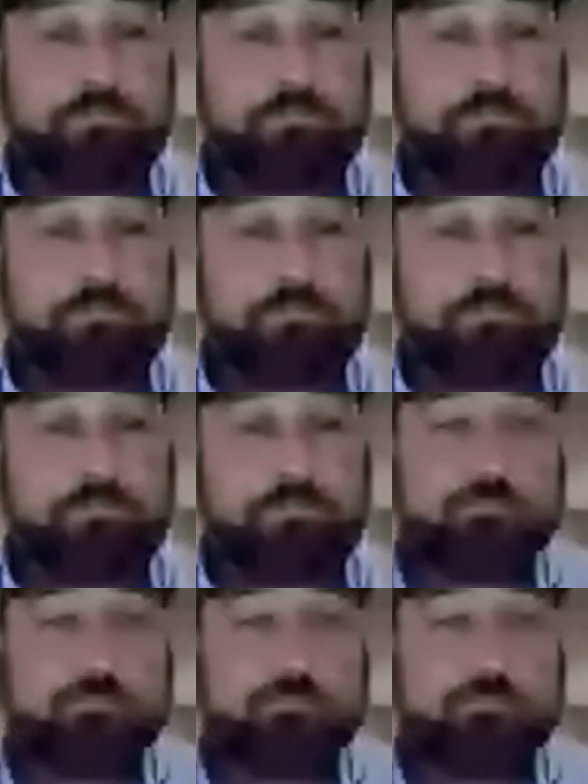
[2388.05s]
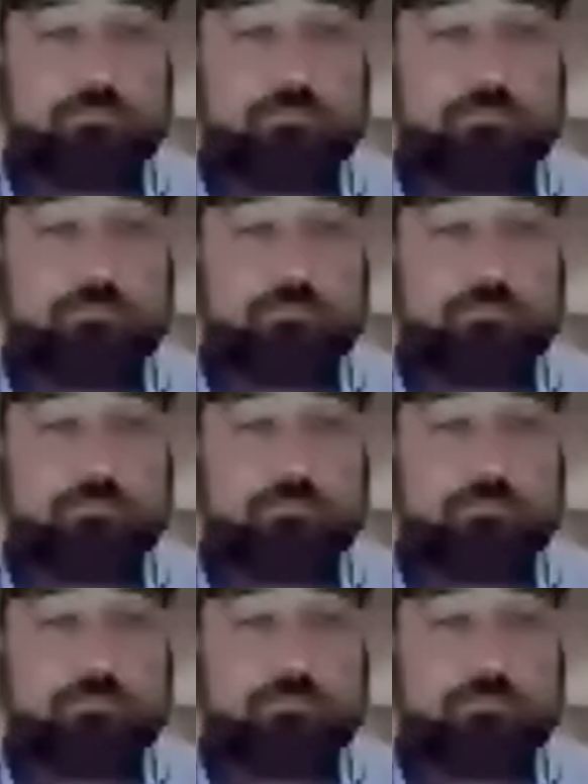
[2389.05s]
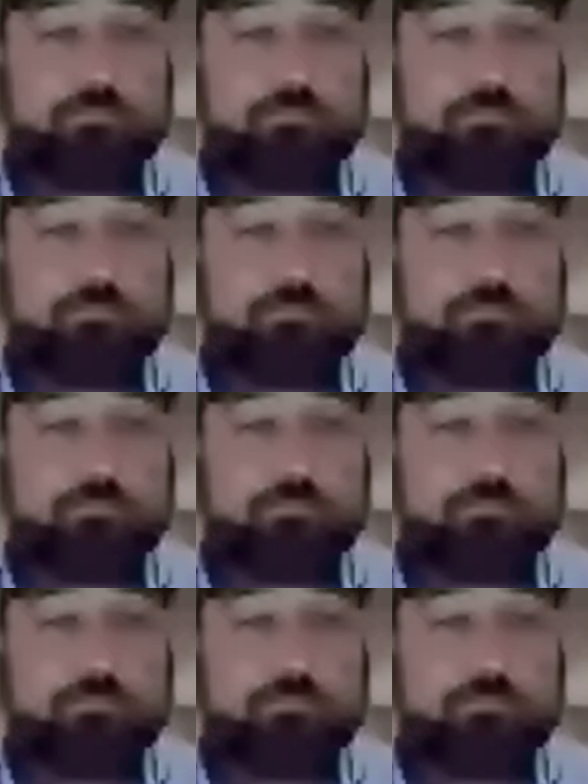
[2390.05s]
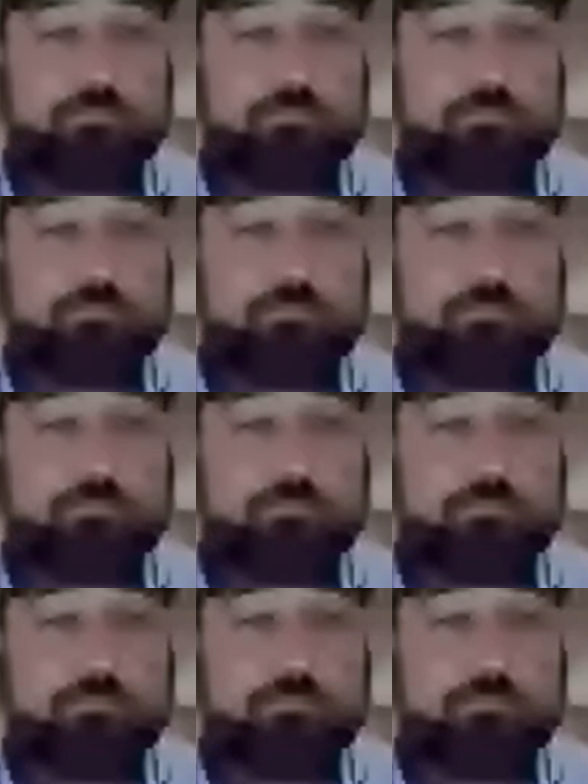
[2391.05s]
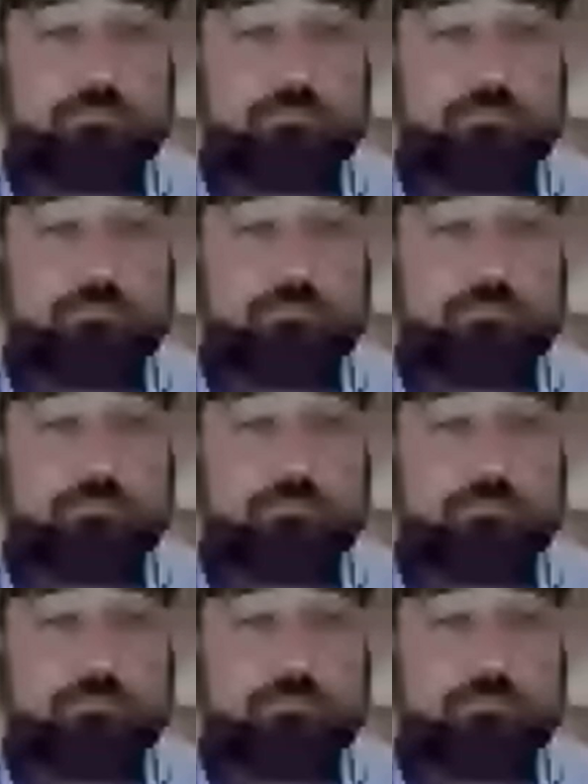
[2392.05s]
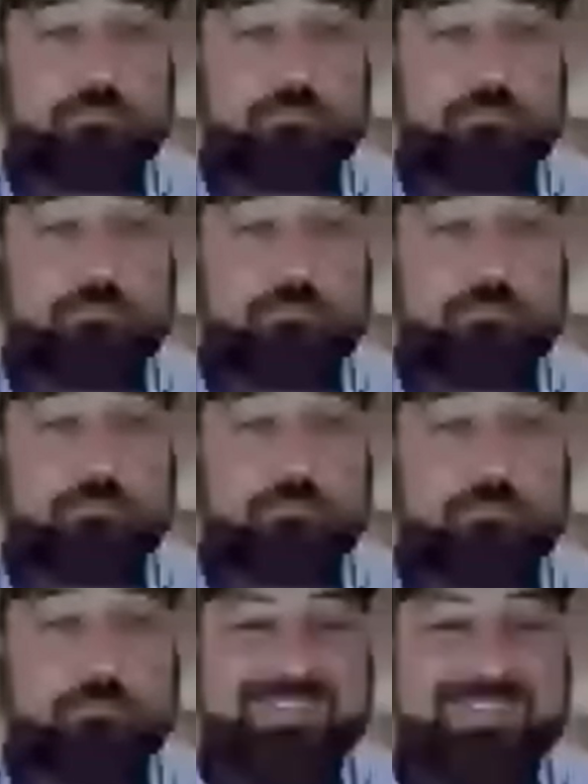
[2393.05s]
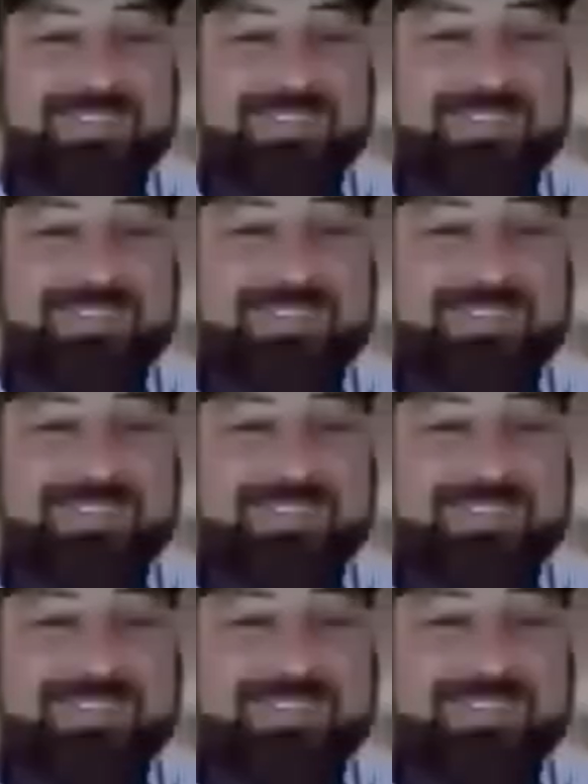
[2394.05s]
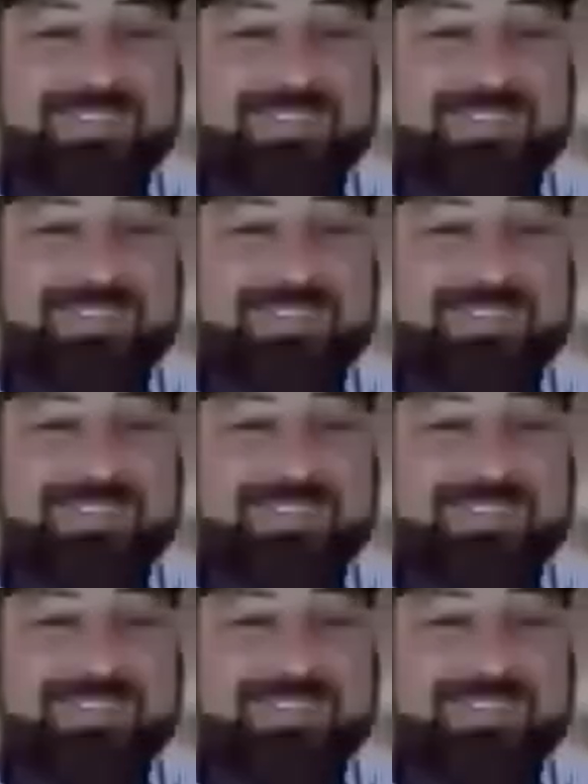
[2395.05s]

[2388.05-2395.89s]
No words are spoken by the person on screen.